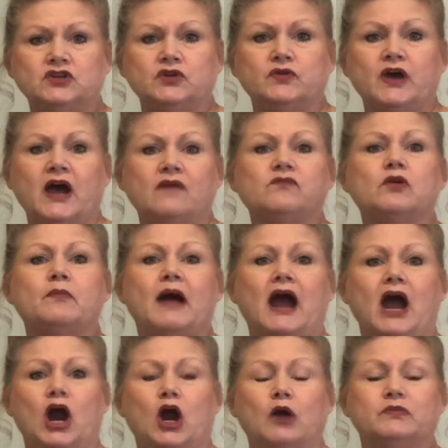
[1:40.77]
cover my
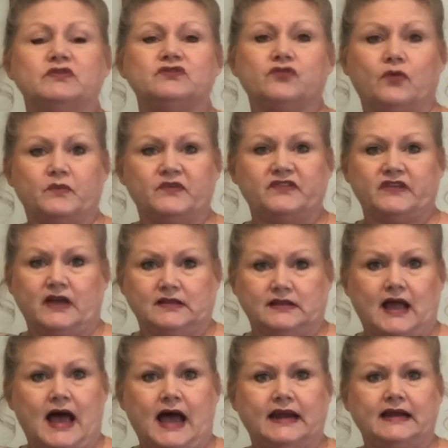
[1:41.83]
herbs from
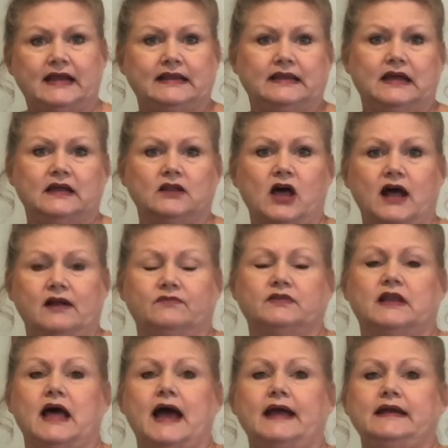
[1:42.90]
sunlight and a lot of
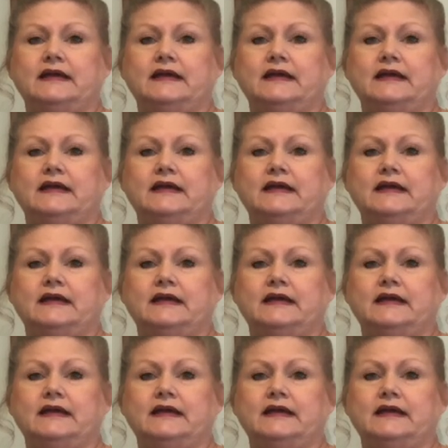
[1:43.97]
light